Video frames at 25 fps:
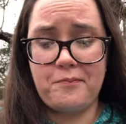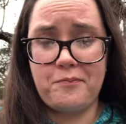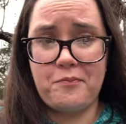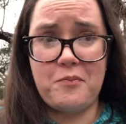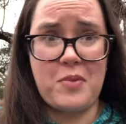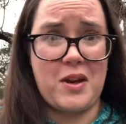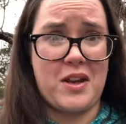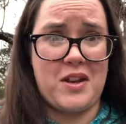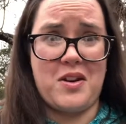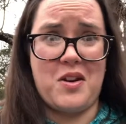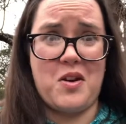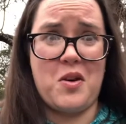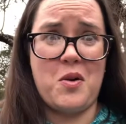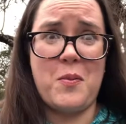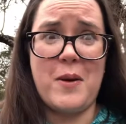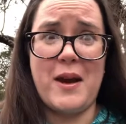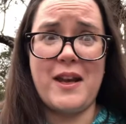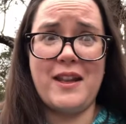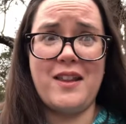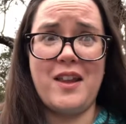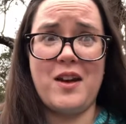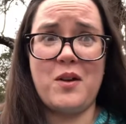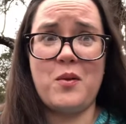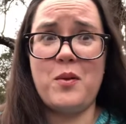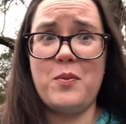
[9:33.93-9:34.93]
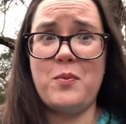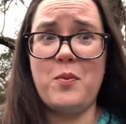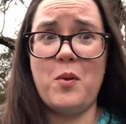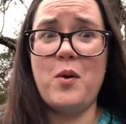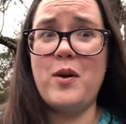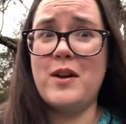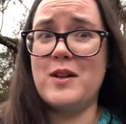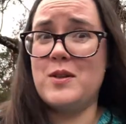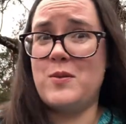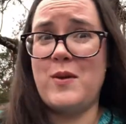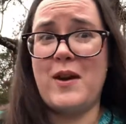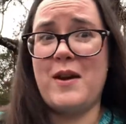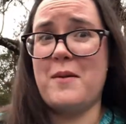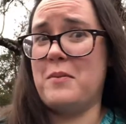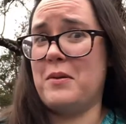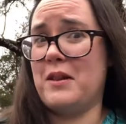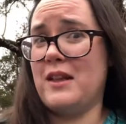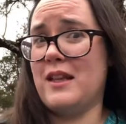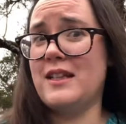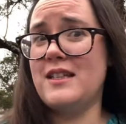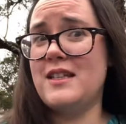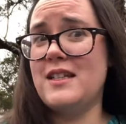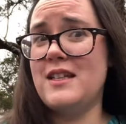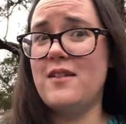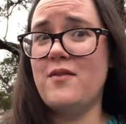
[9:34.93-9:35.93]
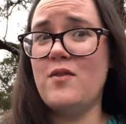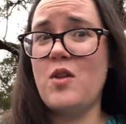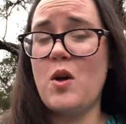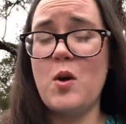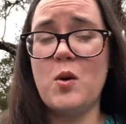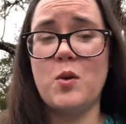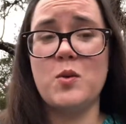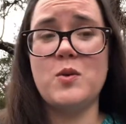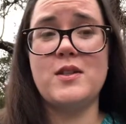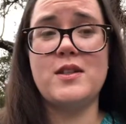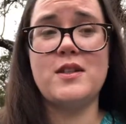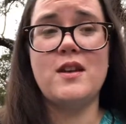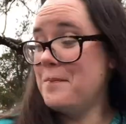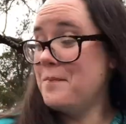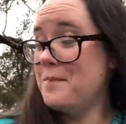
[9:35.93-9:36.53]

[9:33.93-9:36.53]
but no bad luck with boys. We have plenty of those.